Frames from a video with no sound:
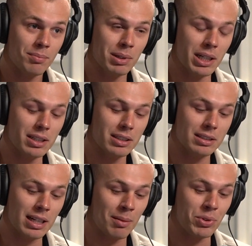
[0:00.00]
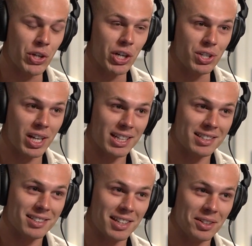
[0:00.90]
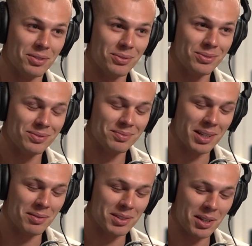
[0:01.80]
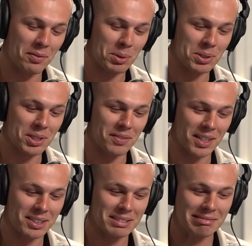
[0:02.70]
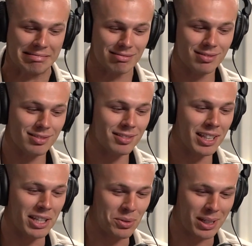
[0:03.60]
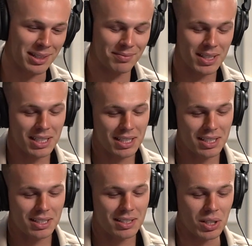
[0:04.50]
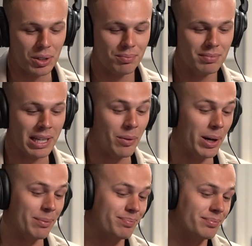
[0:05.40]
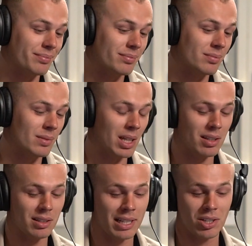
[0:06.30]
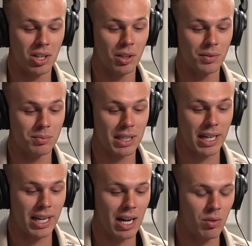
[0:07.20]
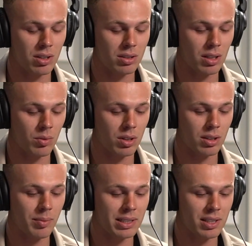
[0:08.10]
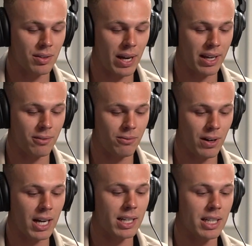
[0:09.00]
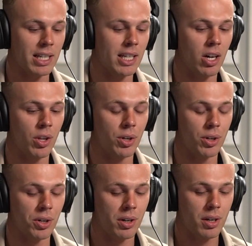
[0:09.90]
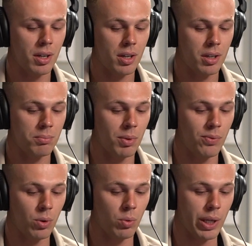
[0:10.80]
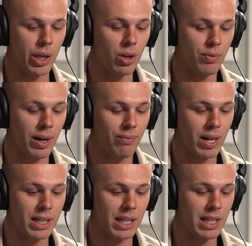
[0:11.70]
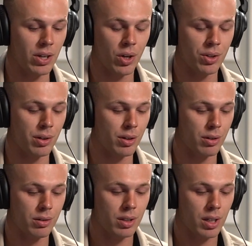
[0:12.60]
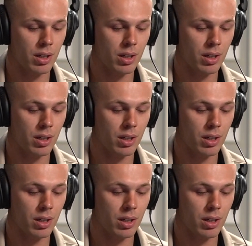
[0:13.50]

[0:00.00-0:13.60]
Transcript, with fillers: but I'm judging instead of yeah instead of perceiving. Interesting. So anyway, it's wild. That's man. all of them today. I want to. Yeah. I want to. Let me see if I can find any other before we go. If I can find any other,